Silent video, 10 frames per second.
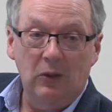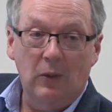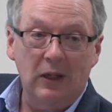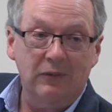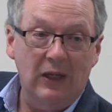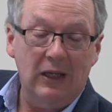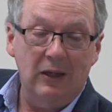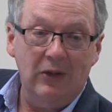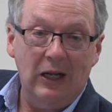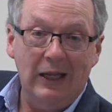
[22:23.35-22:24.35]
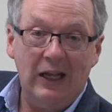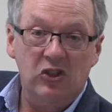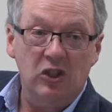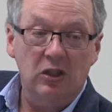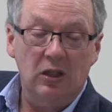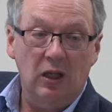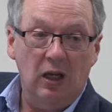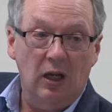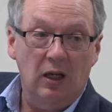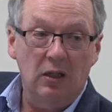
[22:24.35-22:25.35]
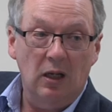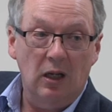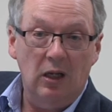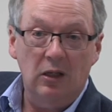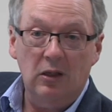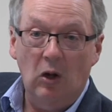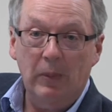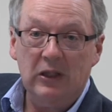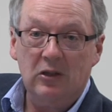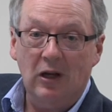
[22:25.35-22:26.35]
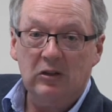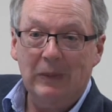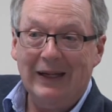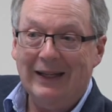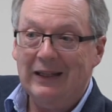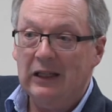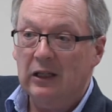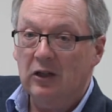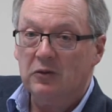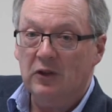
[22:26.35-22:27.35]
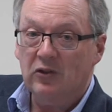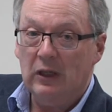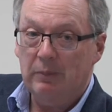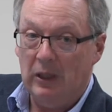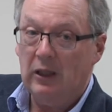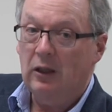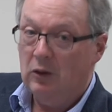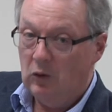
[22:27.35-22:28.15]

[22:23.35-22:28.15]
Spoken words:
what if they give an election and nobody talks about anything that interests anybody?